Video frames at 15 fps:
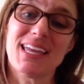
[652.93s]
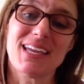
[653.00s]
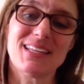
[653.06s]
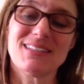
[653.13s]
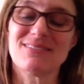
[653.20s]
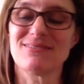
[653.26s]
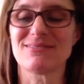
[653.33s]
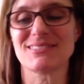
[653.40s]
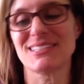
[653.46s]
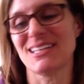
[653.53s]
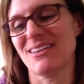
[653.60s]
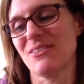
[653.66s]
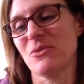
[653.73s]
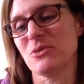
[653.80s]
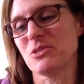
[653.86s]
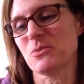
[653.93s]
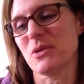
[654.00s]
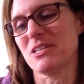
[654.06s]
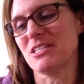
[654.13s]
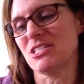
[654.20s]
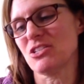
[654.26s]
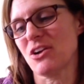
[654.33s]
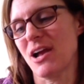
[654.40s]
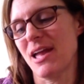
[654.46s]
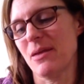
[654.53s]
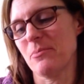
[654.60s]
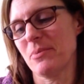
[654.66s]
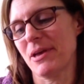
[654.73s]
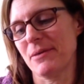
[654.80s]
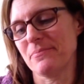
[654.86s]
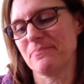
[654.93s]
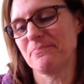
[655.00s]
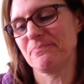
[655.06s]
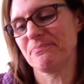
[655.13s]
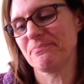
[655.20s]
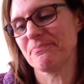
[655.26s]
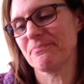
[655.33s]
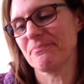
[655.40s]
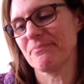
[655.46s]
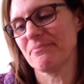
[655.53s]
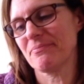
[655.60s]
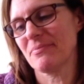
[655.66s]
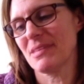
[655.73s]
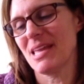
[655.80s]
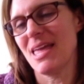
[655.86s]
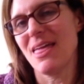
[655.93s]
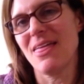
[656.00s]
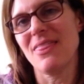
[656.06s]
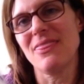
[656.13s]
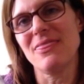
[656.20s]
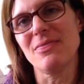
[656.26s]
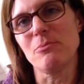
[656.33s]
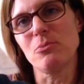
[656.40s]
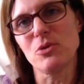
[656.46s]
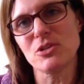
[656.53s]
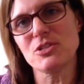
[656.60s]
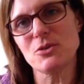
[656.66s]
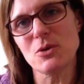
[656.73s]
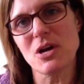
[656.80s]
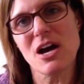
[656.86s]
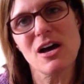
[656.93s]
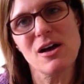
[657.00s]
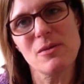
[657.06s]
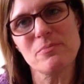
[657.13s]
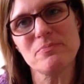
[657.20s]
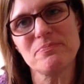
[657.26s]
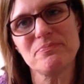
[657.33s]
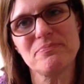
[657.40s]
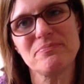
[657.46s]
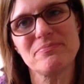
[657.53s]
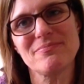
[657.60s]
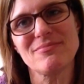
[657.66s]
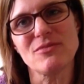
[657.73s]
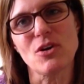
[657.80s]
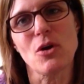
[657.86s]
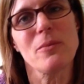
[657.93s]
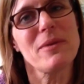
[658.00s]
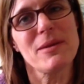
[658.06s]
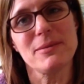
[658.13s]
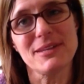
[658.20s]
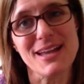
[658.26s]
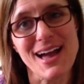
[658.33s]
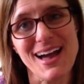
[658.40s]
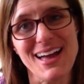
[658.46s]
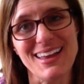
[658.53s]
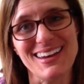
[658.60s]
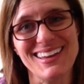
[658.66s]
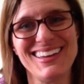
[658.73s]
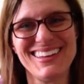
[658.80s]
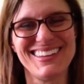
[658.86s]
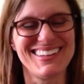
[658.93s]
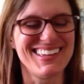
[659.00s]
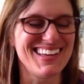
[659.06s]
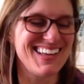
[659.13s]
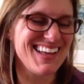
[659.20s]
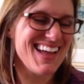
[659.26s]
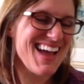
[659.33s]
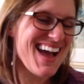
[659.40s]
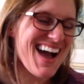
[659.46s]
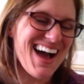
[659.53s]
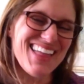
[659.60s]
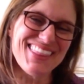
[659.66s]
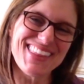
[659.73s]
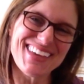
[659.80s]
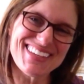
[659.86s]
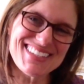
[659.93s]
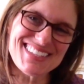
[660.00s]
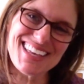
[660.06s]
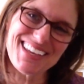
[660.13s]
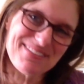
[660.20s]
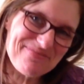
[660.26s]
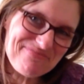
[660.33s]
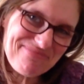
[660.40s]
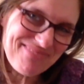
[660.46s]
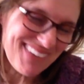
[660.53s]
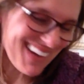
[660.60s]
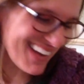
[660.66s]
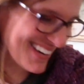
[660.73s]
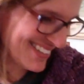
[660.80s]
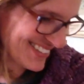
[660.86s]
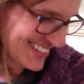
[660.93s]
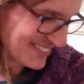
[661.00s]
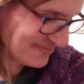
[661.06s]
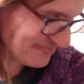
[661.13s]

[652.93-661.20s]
I always wanted to try it, but more to come, or maybe not, on this. I don't know.